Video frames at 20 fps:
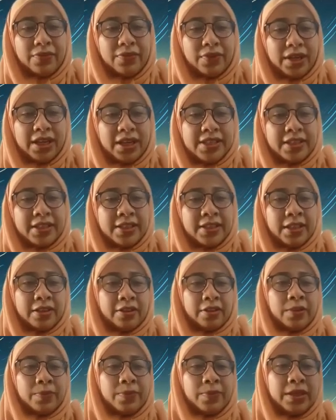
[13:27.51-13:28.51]
for hydrostatic
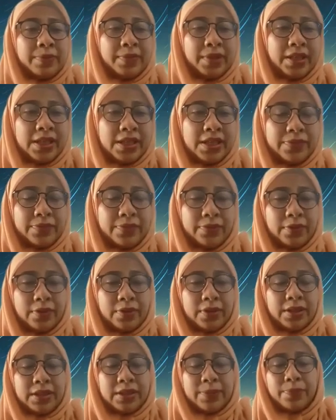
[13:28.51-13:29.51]
equilibrium is
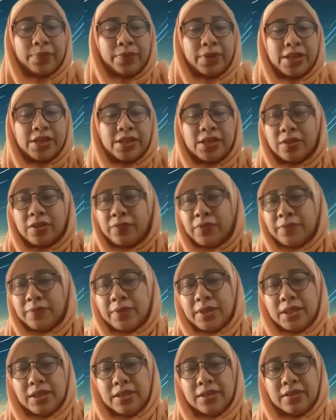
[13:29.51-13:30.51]
for the pressure
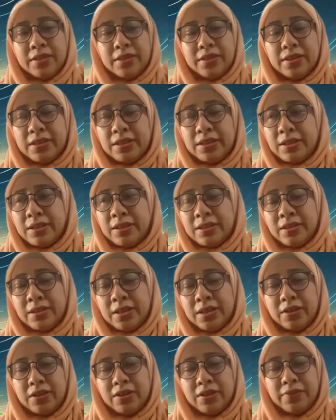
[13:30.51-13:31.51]
with the
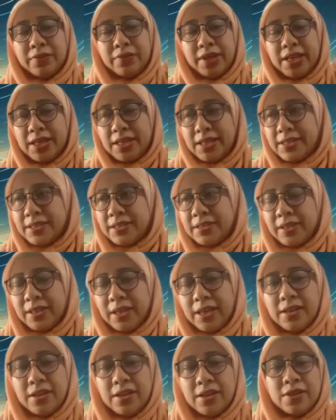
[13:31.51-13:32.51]
rate of radius.
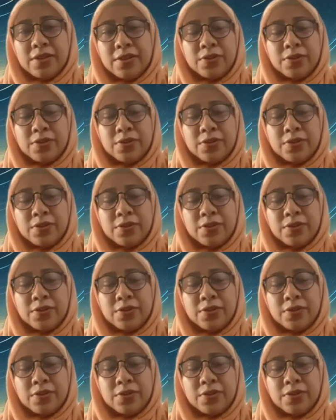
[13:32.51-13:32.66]
Okay.